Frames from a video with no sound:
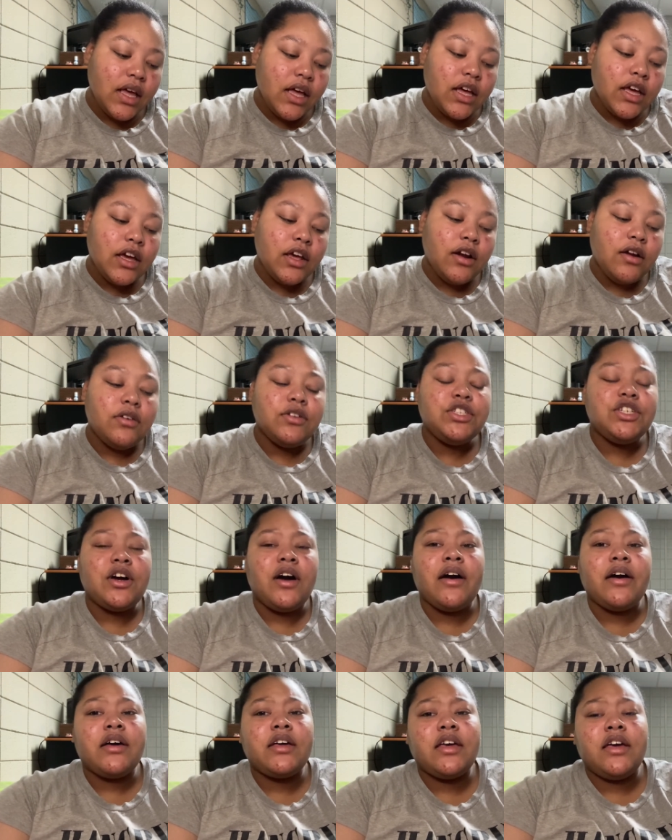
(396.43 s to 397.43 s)
you know,
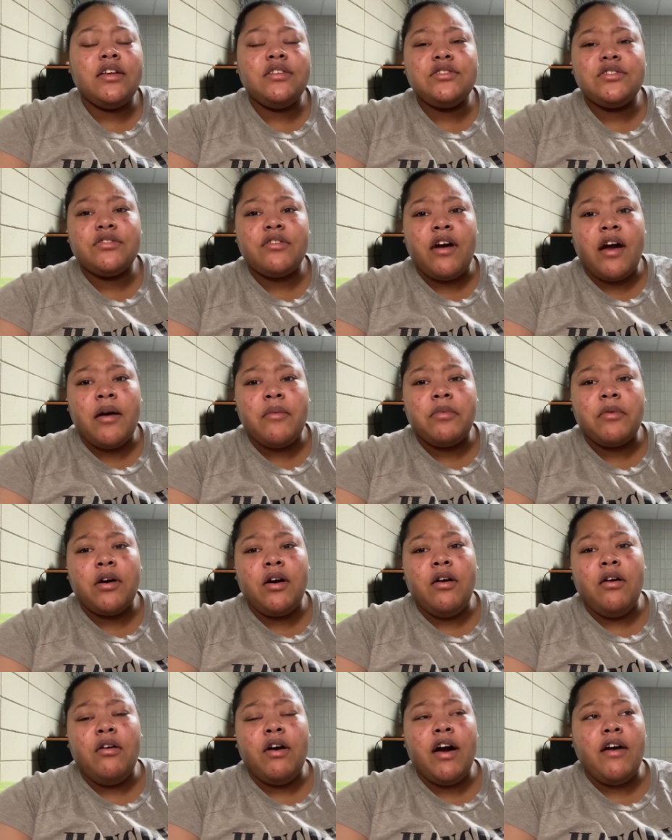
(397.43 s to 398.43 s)
Jock and Scrap
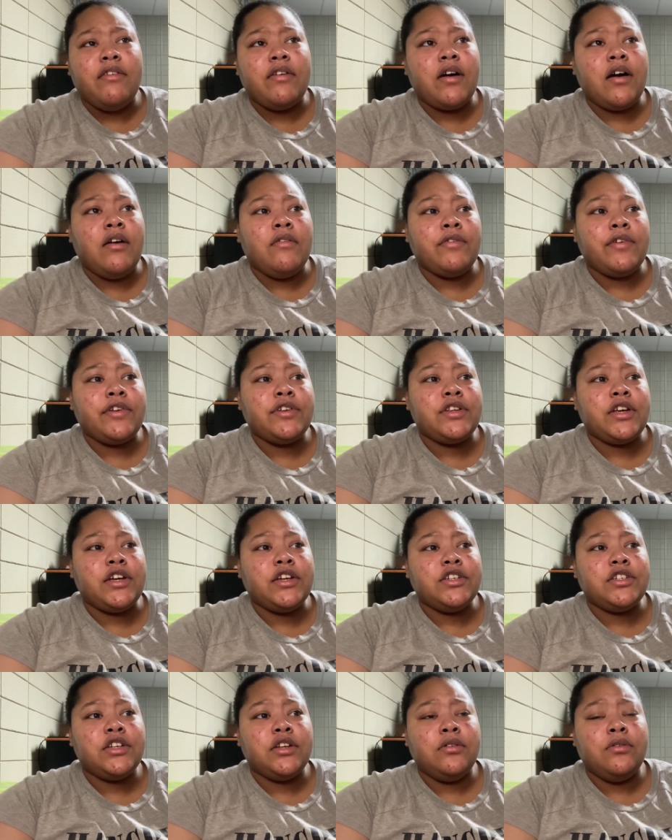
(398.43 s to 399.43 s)
go have a
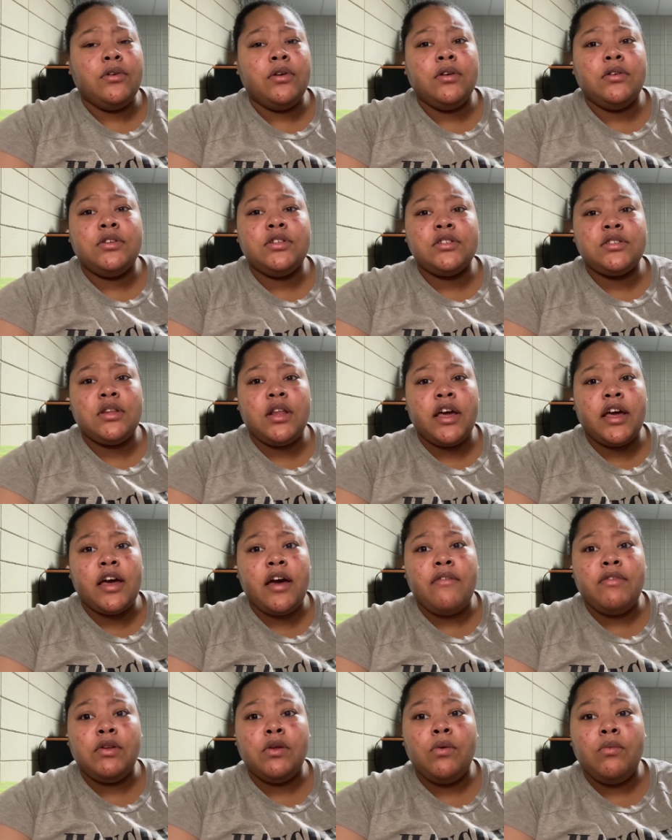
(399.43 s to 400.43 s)
conversation, or just like
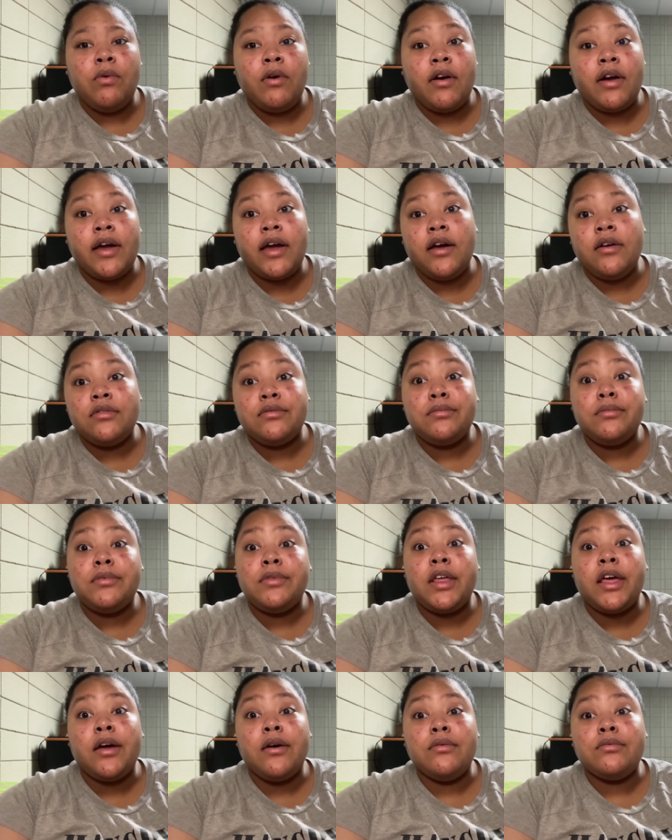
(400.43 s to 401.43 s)
have a little workout.
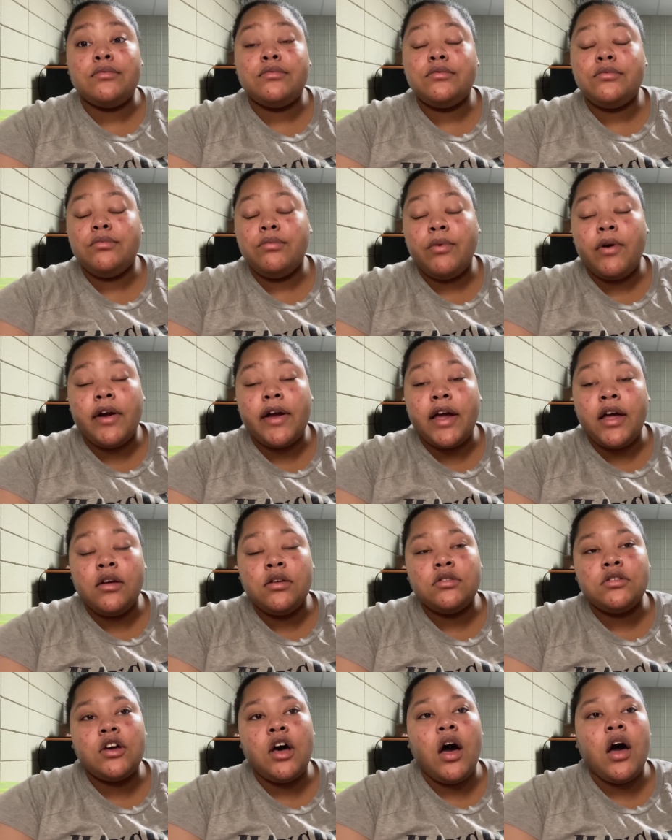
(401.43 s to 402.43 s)
They gonna work out
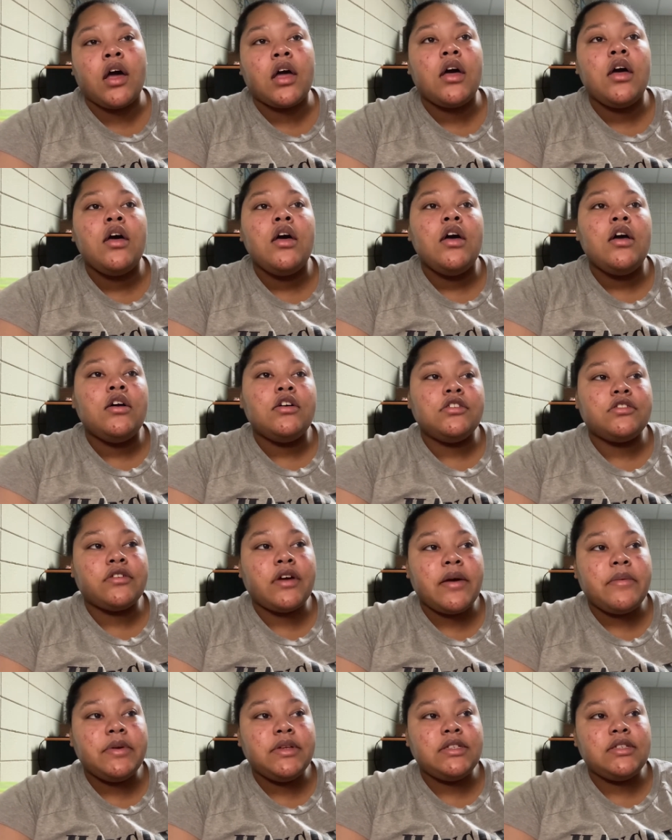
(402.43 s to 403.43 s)
and talk, and
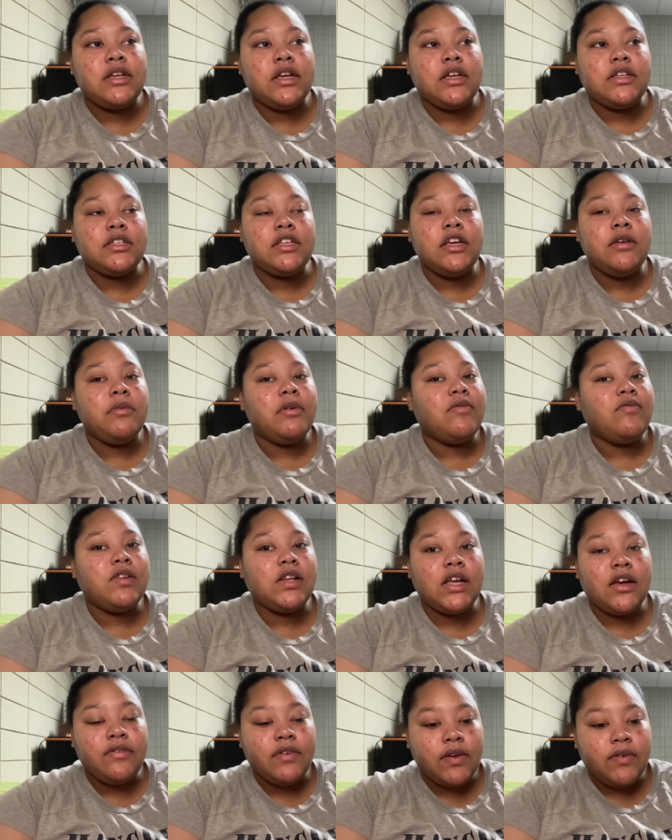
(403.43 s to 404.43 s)
Scrappy says he been
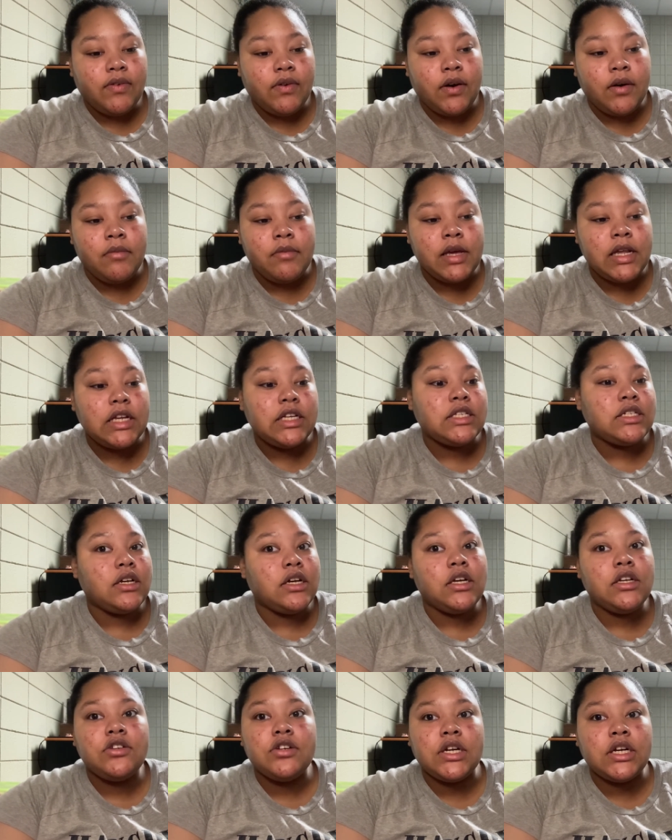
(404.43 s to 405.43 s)
fluffy for a minute, so
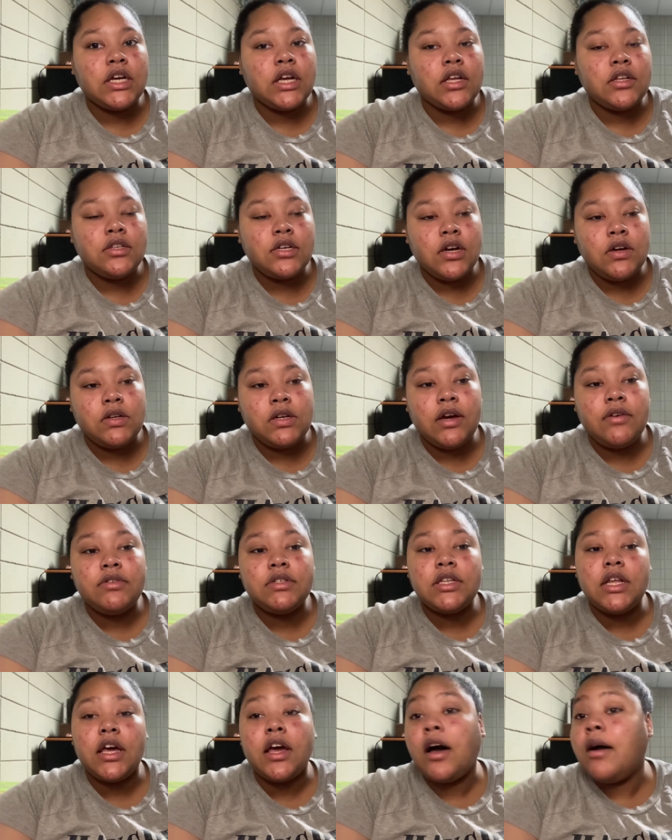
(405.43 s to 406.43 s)
he trying to get toned. I
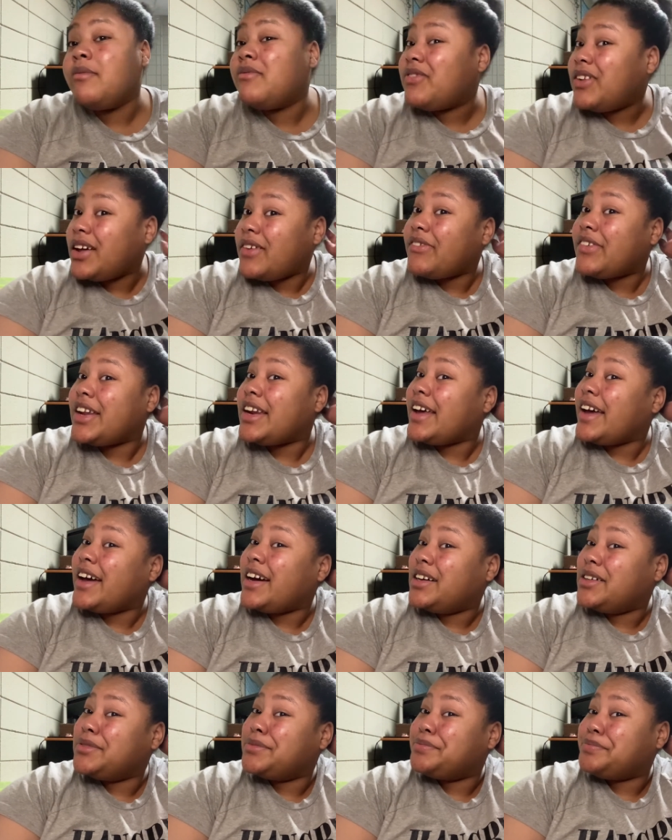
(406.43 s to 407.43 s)
was like, I'm fluffy
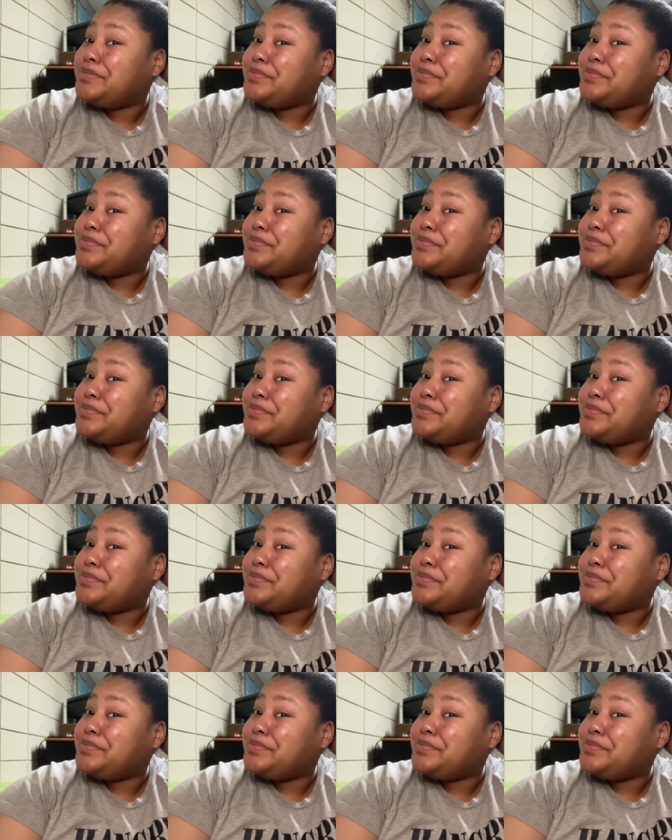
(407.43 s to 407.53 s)
now